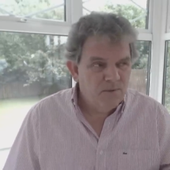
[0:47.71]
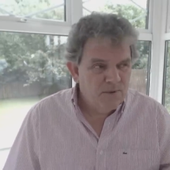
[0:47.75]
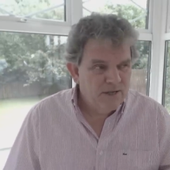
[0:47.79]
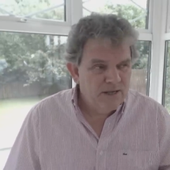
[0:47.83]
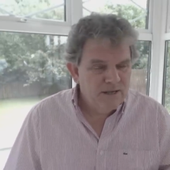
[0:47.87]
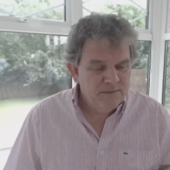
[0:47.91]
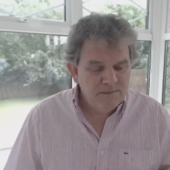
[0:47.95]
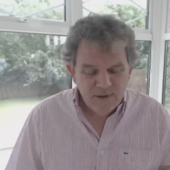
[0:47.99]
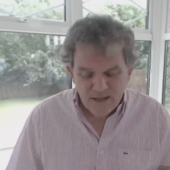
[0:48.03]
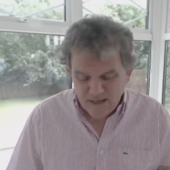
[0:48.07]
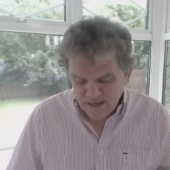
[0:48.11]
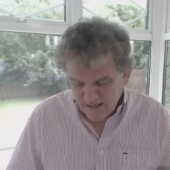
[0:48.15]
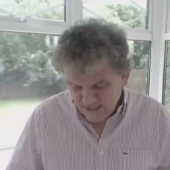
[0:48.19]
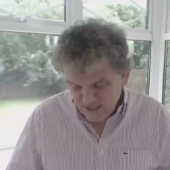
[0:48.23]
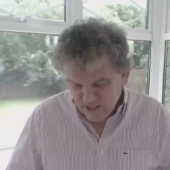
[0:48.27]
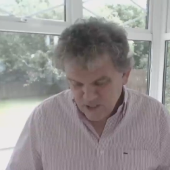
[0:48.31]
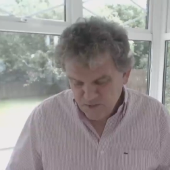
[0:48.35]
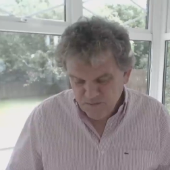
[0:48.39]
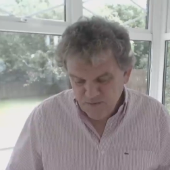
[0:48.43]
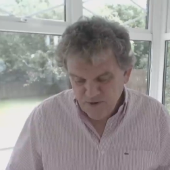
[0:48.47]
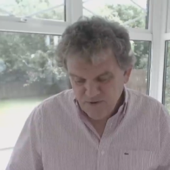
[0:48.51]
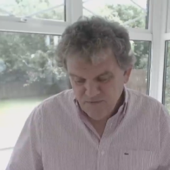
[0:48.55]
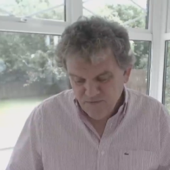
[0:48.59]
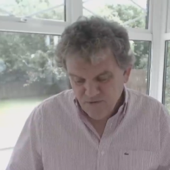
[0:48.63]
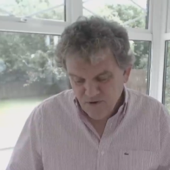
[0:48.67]
Well, let's
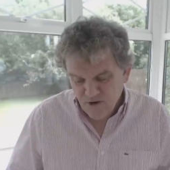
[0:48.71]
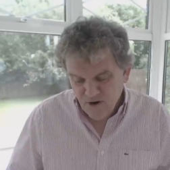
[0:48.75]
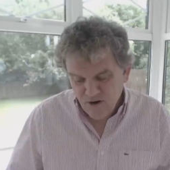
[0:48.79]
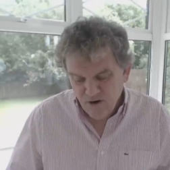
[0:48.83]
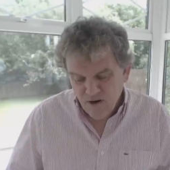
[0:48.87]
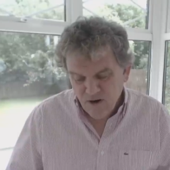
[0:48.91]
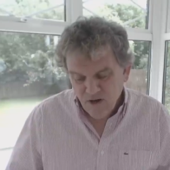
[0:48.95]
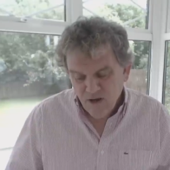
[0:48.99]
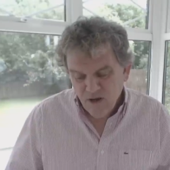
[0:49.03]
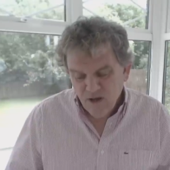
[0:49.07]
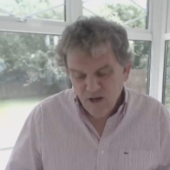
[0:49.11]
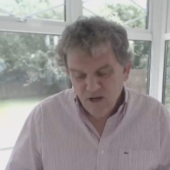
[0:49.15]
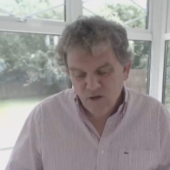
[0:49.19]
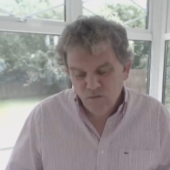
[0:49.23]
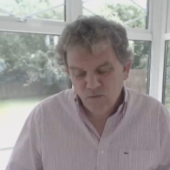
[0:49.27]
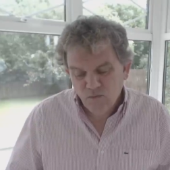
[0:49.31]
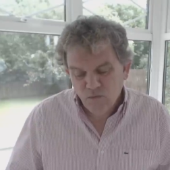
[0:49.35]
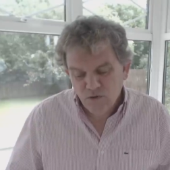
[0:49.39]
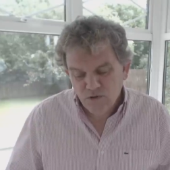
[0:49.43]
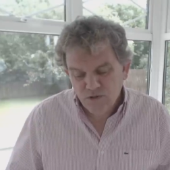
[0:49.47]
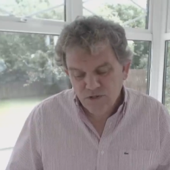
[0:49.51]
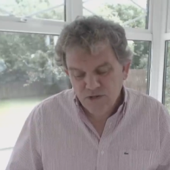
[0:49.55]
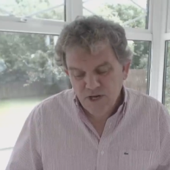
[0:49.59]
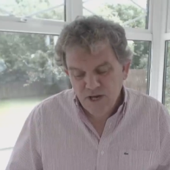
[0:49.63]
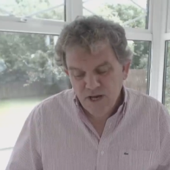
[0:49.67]
be fair, it
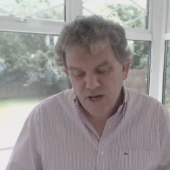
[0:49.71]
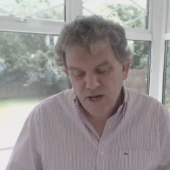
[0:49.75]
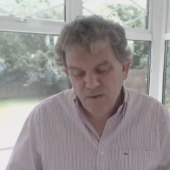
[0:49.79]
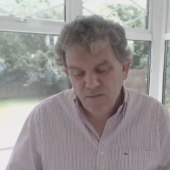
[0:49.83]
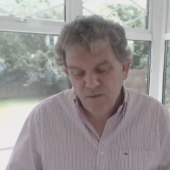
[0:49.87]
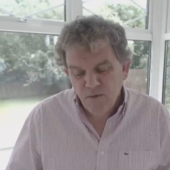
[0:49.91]
was a...